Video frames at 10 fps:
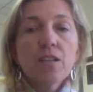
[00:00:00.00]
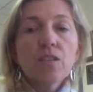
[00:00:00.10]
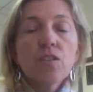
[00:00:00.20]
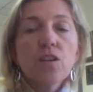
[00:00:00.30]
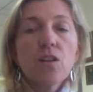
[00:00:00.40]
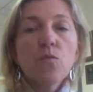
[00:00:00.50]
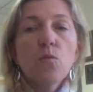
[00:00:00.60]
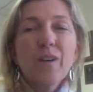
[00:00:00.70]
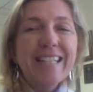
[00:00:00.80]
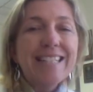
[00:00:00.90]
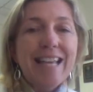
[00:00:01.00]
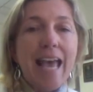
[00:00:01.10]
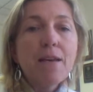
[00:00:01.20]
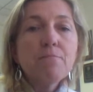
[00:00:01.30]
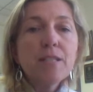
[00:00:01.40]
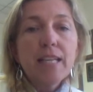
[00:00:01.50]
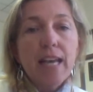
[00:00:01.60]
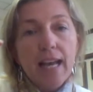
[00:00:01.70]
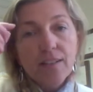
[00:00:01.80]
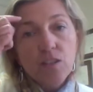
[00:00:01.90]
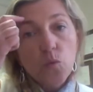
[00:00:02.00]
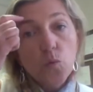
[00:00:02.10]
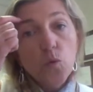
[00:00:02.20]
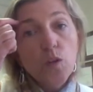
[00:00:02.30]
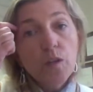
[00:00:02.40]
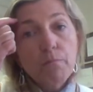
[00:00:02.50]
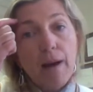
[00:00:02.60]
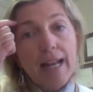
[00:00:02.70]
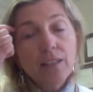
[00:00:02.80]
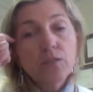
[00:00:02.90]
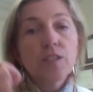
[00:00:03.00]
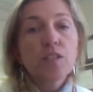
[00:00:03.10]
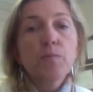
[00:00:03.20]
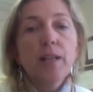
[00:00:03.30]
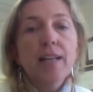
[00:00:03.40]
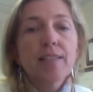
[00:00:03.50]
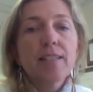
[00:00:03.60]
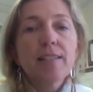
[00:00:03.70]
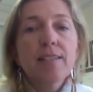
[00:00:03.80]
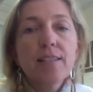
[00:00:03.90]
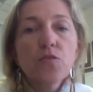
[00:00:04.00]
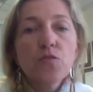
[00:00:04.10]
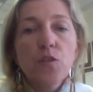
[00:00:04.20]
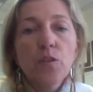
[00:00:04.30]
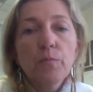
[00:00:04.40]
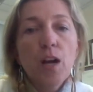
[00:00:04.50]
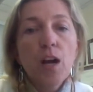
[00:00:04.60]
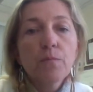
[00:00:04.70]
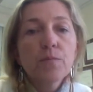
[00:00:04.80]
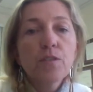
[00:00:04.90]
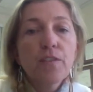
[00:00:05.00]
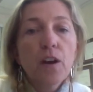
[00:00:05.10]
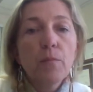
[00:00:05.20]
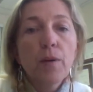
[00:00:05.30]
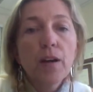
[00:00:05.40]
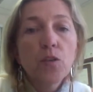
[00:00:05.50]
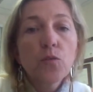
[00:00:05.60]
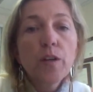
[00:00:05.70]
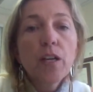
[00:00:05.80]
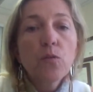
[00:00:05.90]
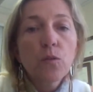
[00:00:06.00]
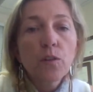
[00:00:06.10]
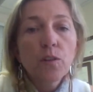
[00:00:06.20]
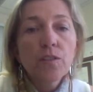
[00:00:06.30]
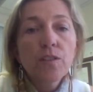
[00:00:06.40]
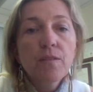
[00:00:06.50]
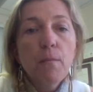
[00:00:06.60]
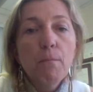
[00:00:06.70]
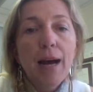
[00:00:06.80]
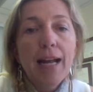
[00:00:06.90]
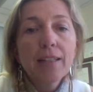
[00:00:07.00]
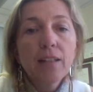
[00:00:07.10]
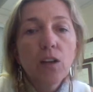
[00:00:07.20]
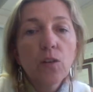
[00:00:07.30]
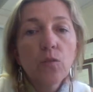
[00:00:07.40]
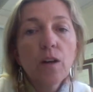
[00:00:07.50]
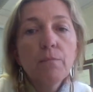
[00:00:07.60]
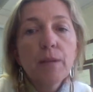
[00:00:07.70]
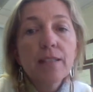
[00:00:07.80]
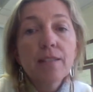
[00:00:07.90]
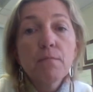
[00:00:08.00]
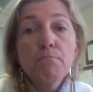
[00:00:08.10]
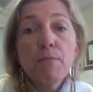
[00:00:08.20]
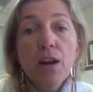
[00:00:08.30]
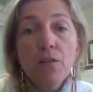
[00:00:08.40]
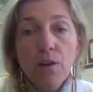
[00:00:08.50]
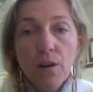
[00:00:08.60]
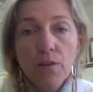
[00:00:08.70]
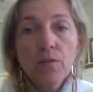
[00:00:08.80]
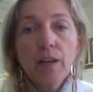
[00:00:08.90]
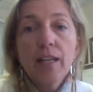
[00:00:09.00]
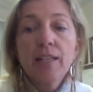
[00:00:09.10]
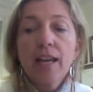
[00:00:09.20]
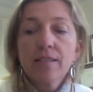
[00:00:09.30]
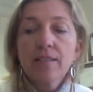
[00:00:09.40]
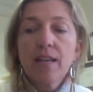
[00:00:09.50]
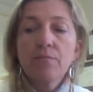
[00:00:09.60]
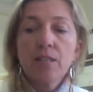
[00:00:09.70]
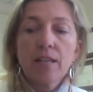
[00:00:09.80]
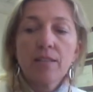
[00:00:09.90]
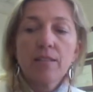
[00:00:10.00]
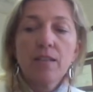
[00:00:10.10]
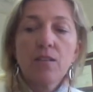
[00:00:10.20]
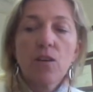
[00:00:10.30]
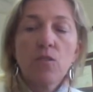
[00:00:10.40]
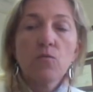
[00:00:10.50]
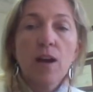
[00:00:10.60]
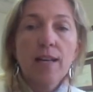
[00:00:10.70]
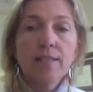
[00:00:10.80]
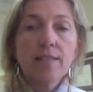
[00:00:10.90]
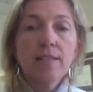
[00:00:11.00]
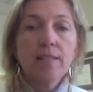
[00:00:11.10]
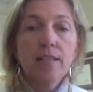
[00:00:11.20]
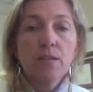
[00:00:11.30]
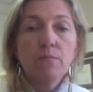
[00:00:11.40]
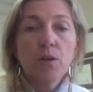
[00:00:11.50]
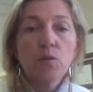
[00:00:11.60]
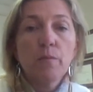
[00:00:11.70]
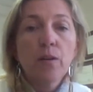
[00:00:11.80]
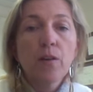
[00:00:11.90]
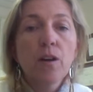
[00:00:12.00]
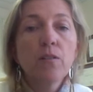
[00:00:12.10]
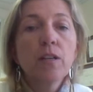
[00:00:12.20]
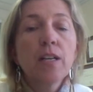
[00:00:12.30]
So what is MDS? The word myelodysplastic syndrome comes from Greek words. Myelo means marrow, and yes, MDS arises in the bone marrow.